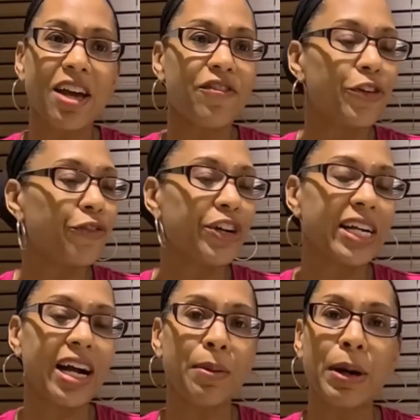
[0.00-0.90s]
Feel free to
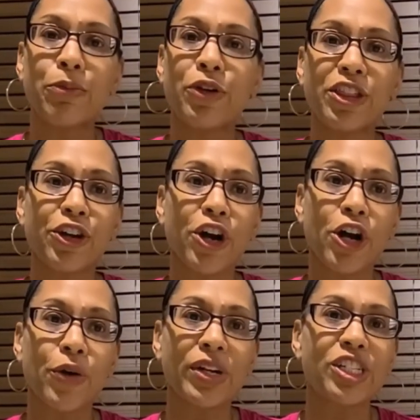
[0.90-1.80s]
come up with your
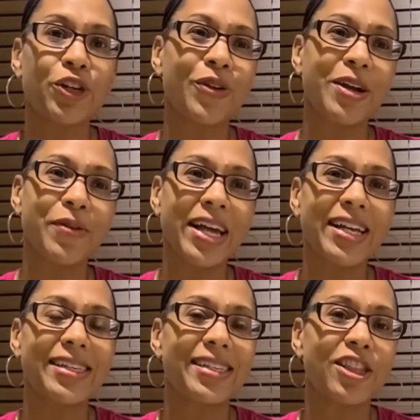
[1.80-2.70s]
own. It's a great way to
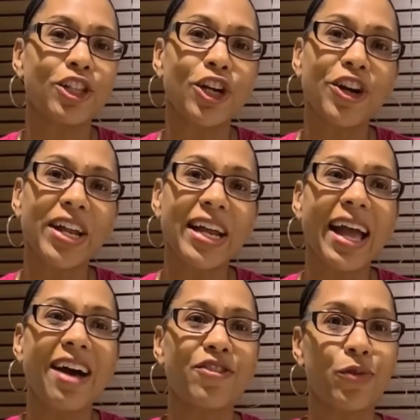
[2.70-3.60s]
extend the learning,
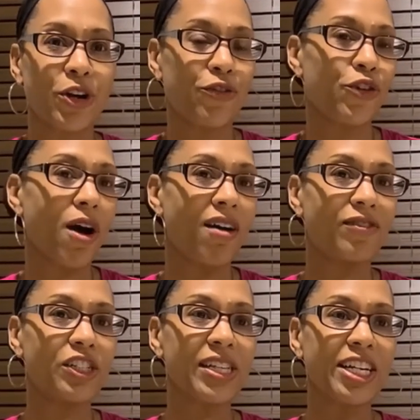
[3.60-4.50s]
have a wonderful
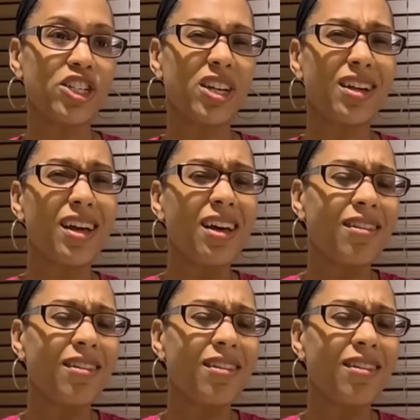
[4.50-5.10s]
conversation.